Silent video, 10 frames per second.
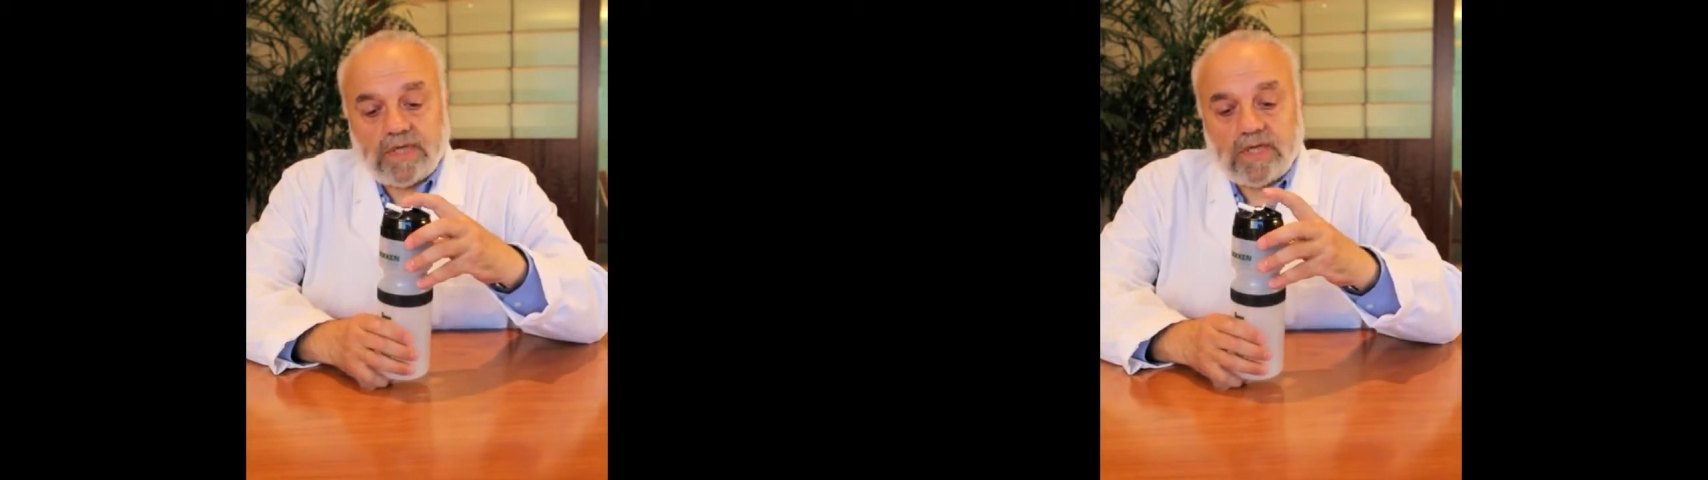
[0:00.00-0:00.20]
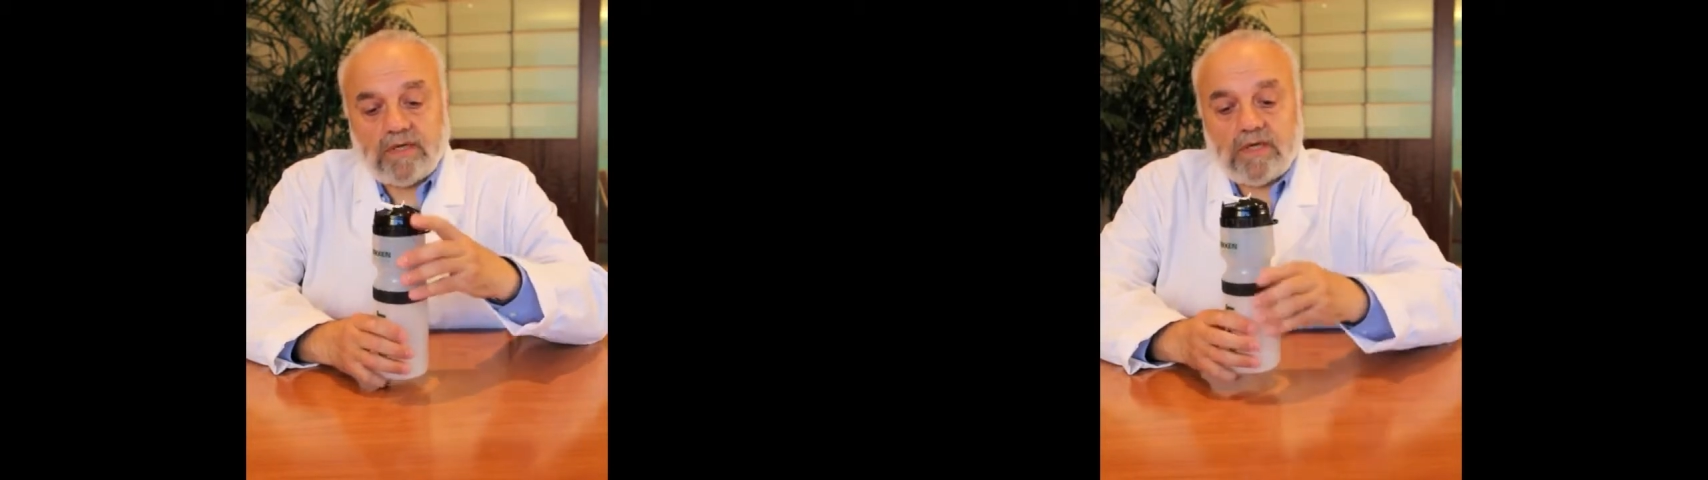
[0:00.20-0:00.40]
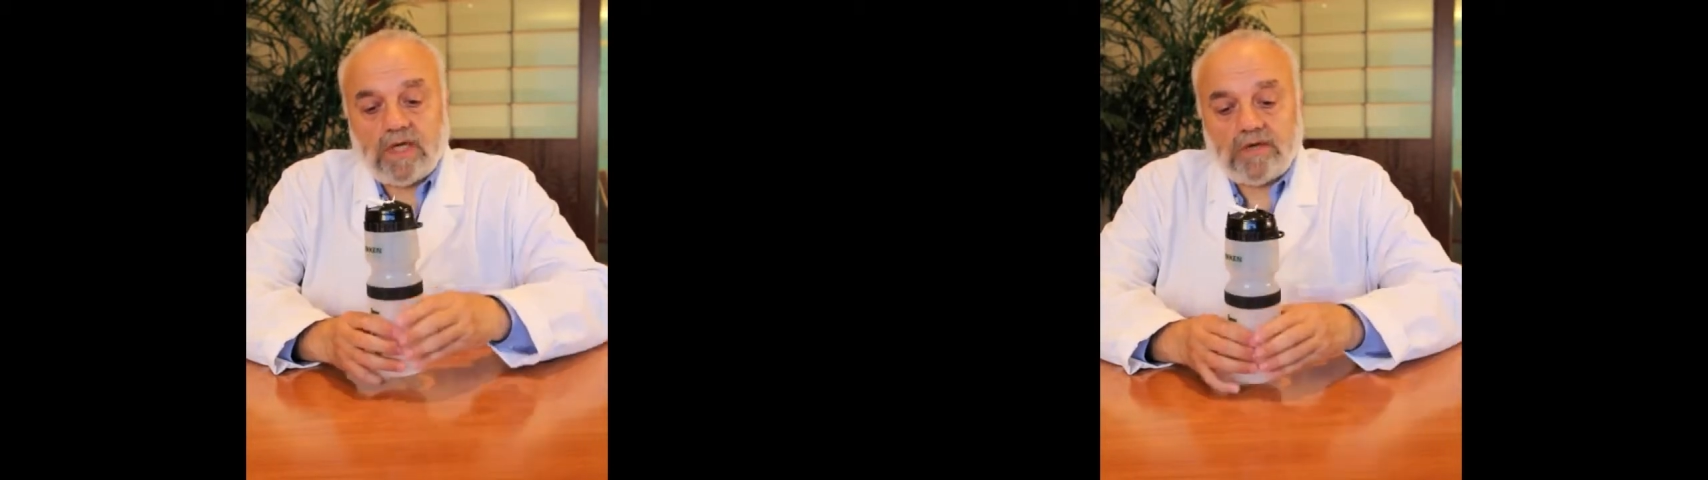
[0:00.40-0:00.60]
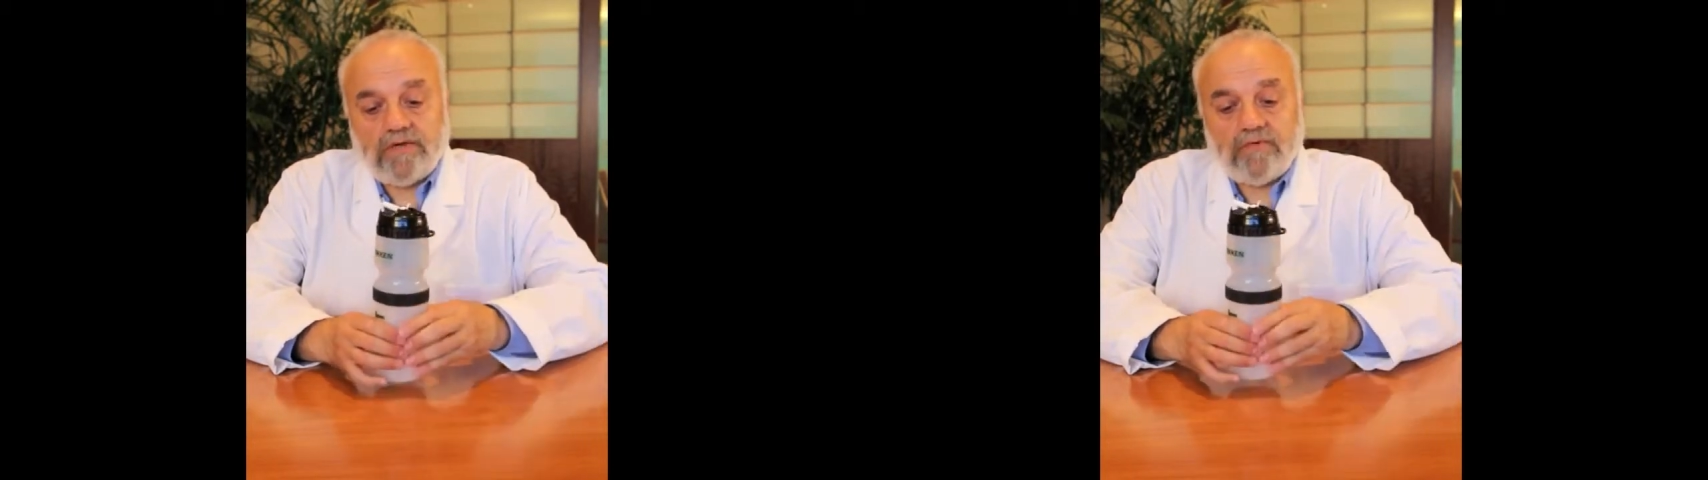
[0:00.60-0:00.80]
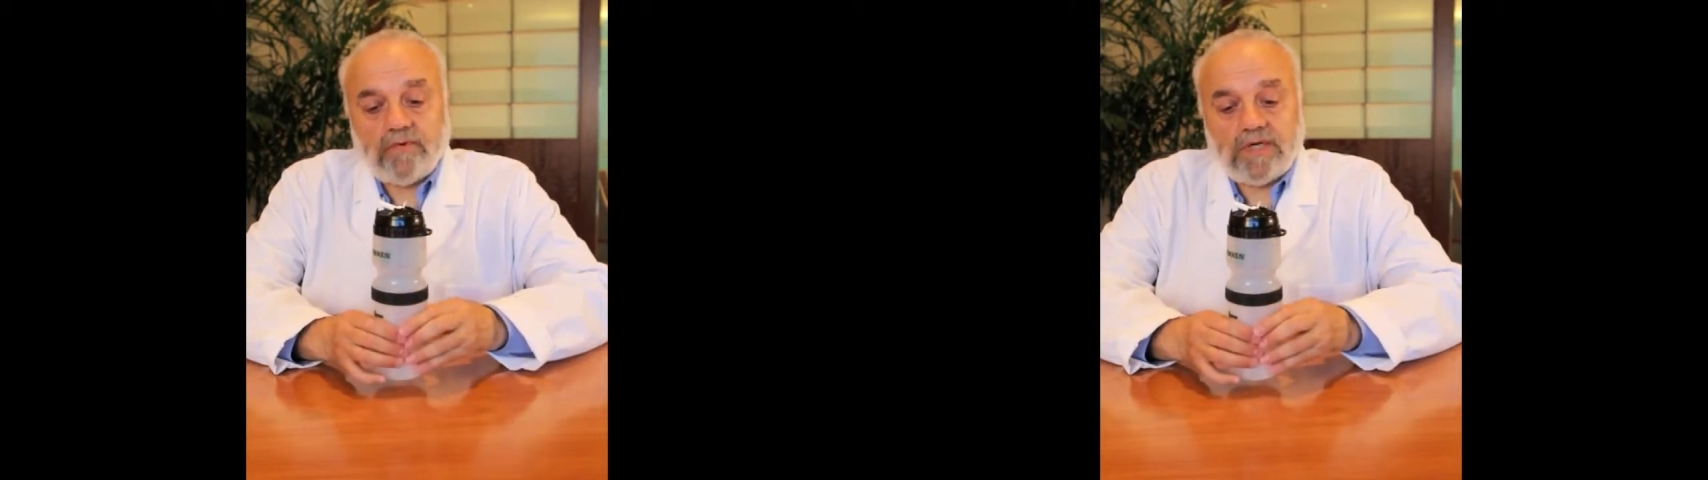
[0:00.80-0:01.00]
and I'll
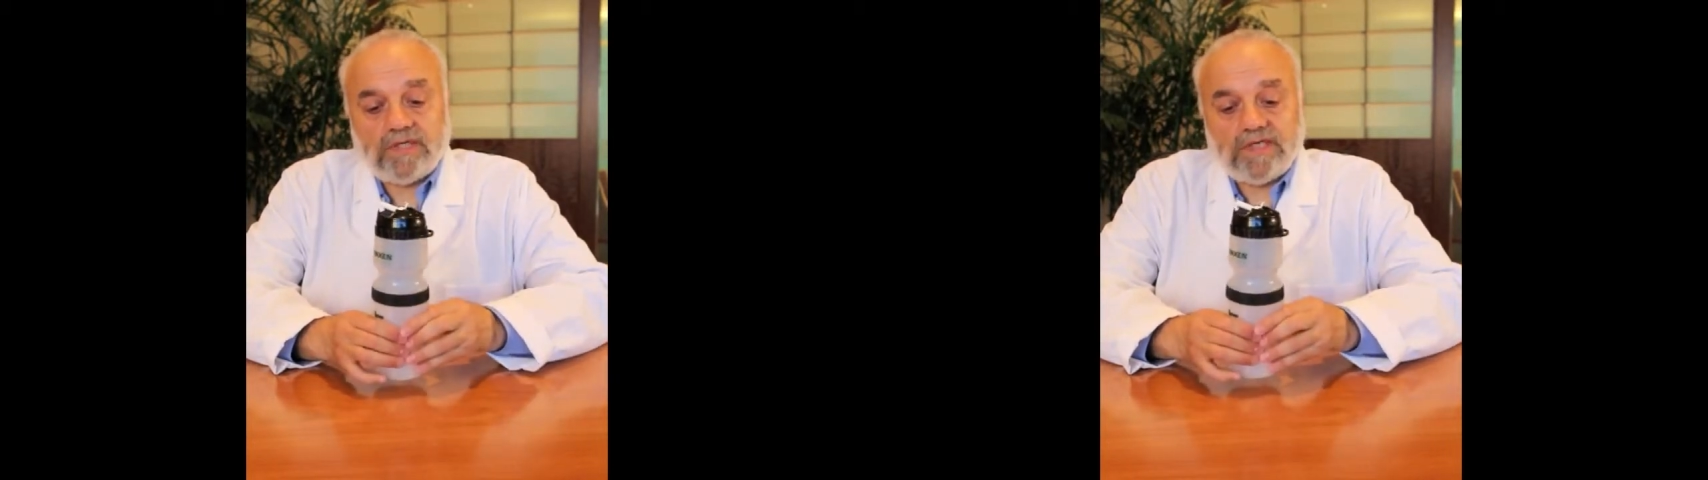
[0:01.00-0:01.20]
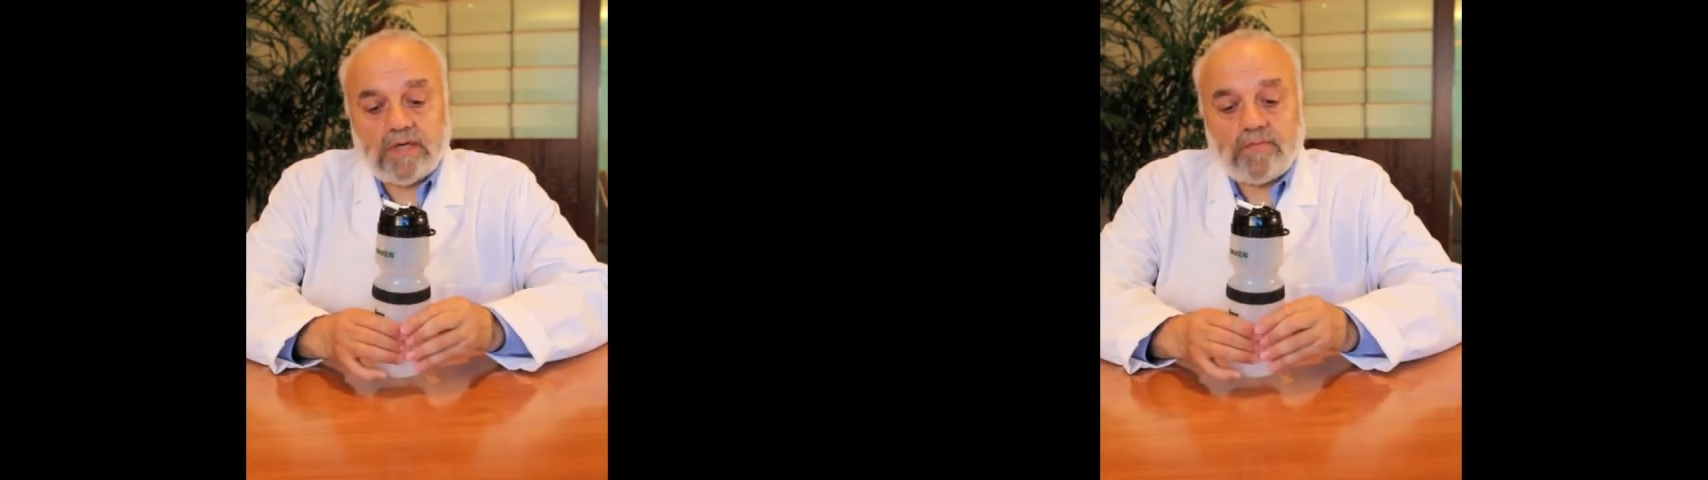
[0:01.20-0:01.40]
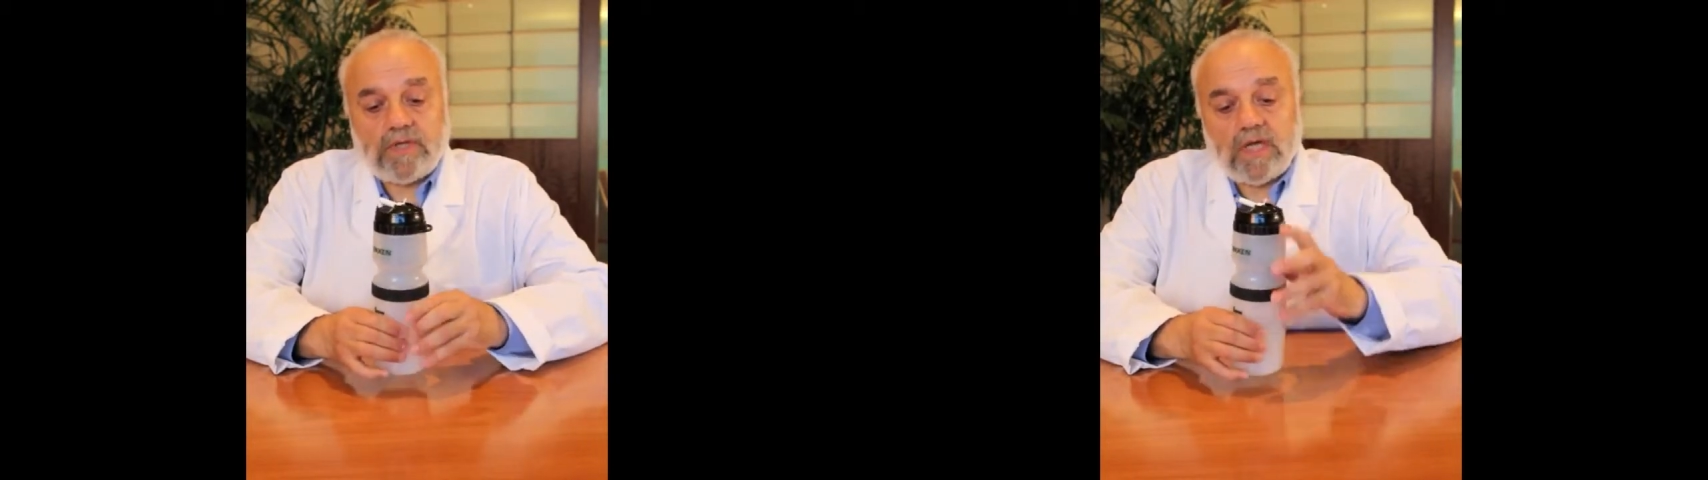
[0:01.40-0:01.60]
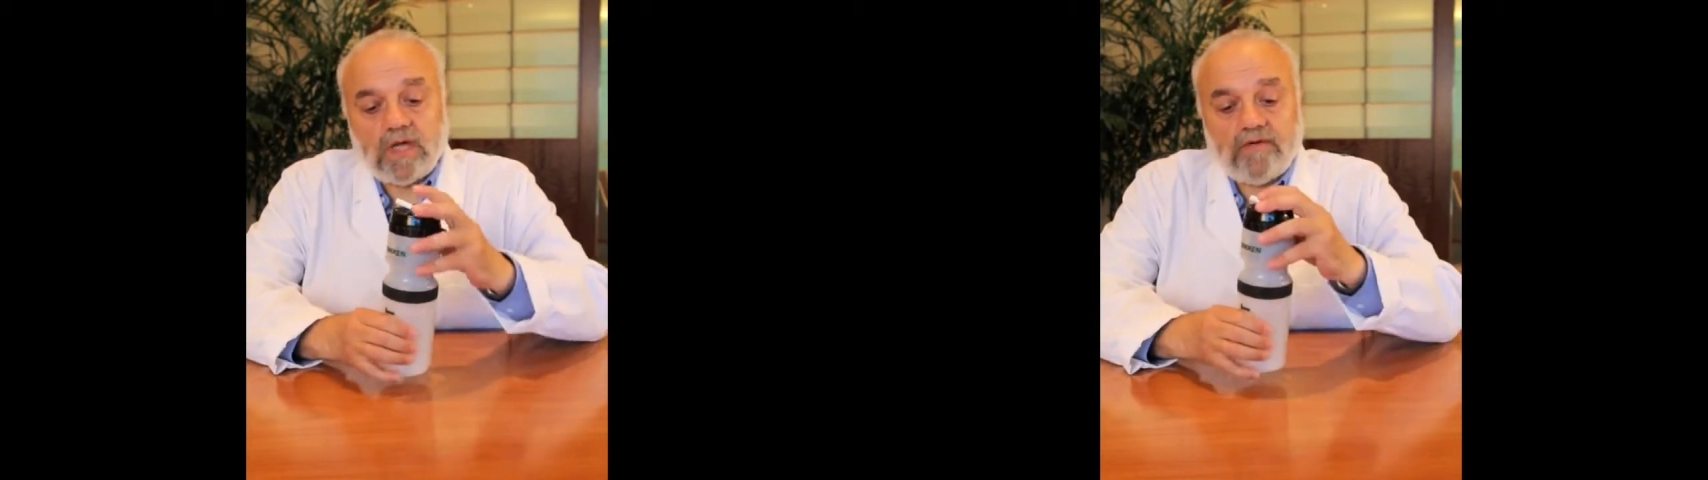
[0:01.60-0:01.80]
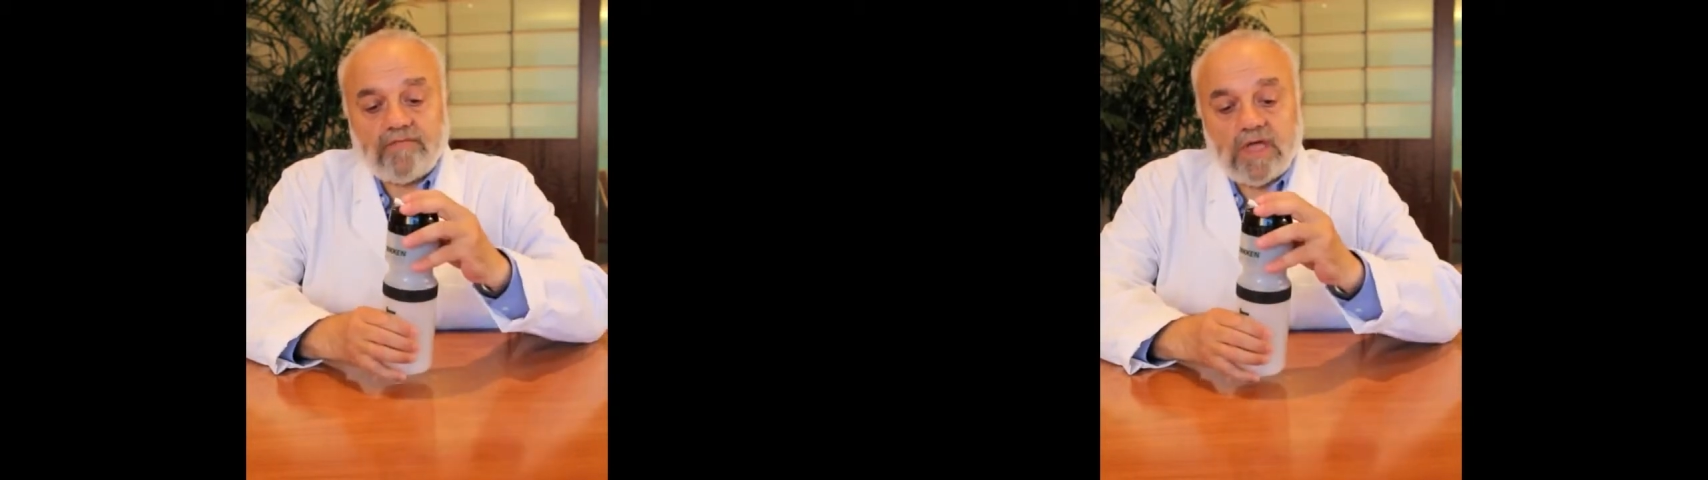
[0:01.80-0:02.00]
give you an example
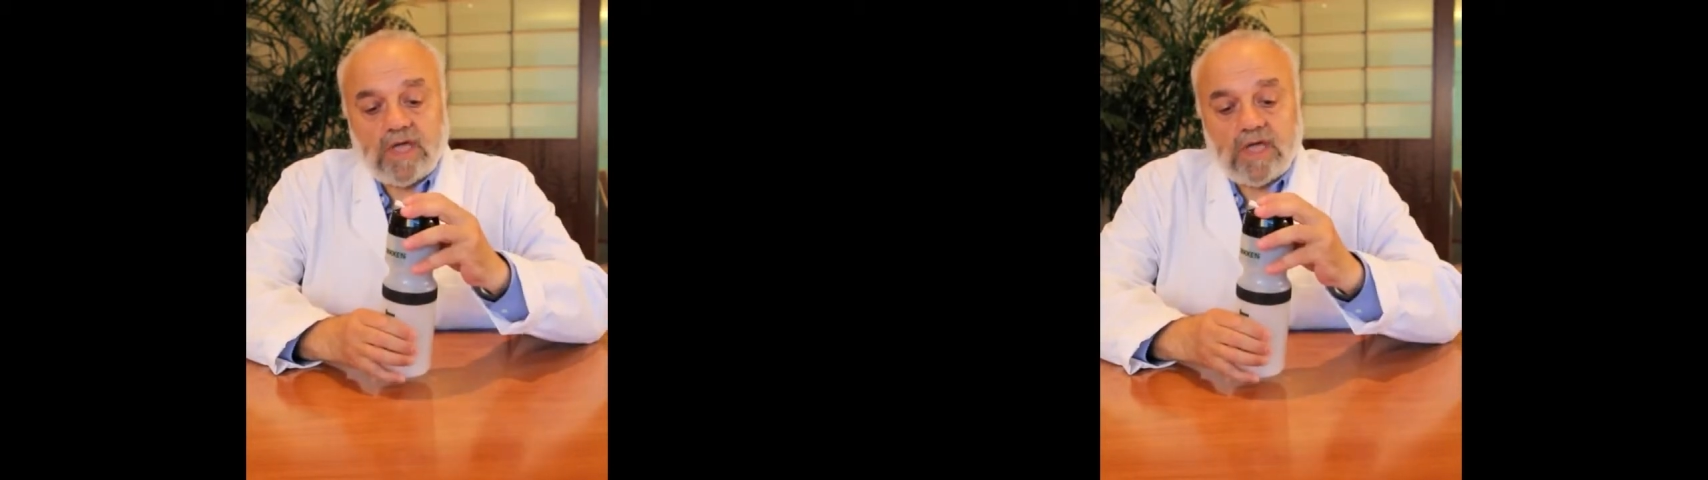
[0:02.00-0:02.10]
of,